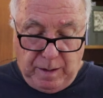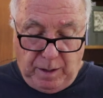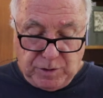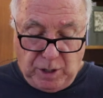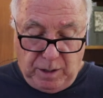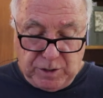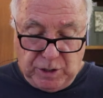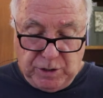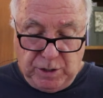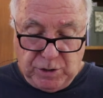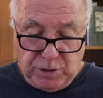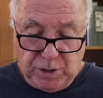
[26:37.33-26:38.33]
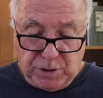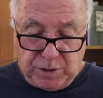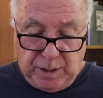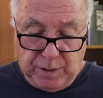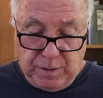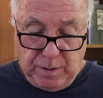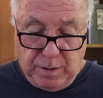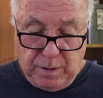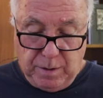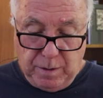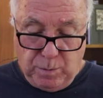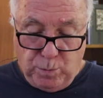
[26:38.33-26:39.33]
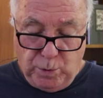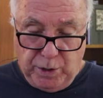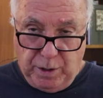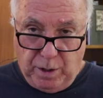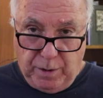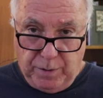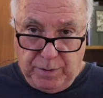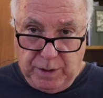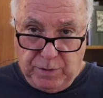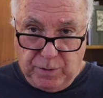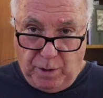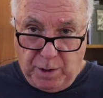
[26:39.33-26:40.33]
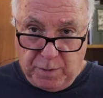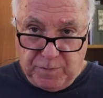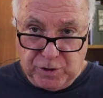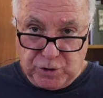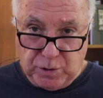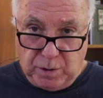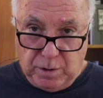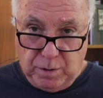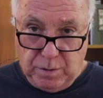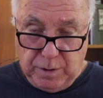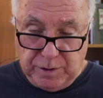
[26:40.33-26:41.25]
ontology teaches us that we are neither artificial